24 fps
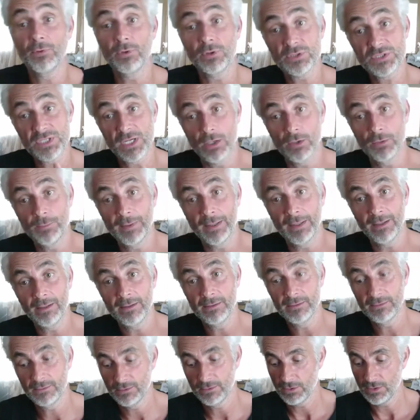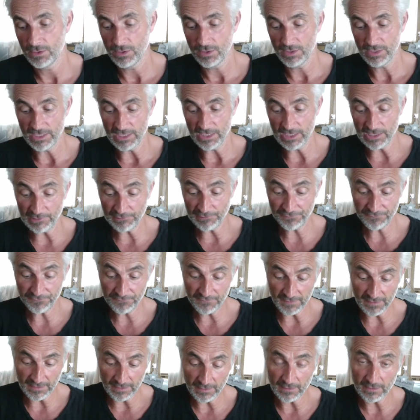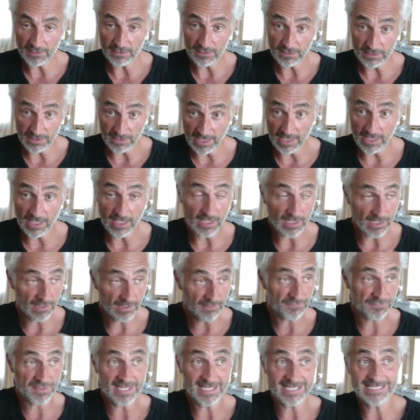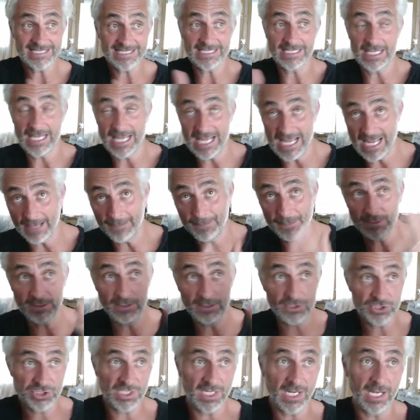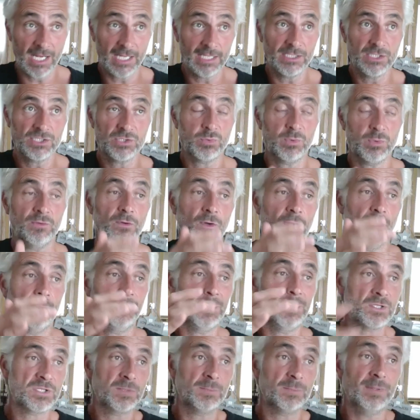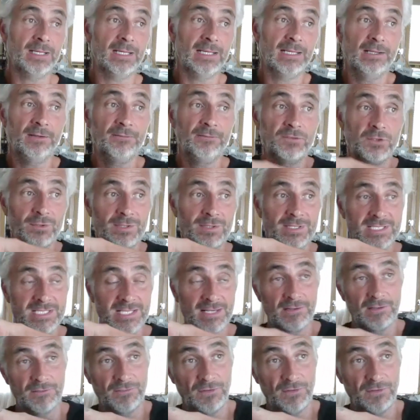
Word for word: October. This year. If, yeah, if things happen and change, we've got the possibility of doing something